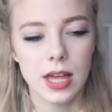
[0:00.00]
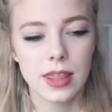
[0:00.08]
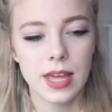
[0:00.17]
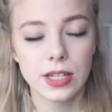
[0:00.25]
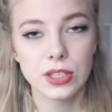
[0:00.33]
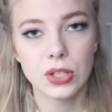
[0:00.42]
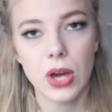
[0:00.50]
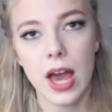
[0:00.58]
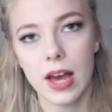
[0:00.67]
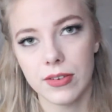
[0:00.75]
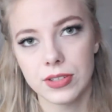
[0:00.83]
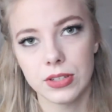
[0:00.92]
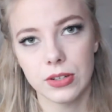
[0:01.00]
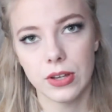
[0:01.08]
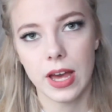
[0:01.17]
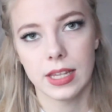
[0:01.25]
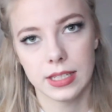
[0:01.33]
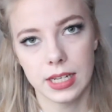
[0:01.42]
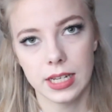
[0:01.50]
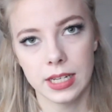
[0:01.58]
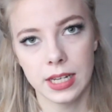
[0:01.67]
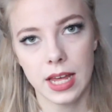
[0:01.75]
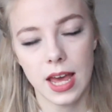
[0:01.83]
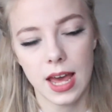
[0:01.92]
then you have to hand
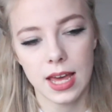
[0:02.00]
in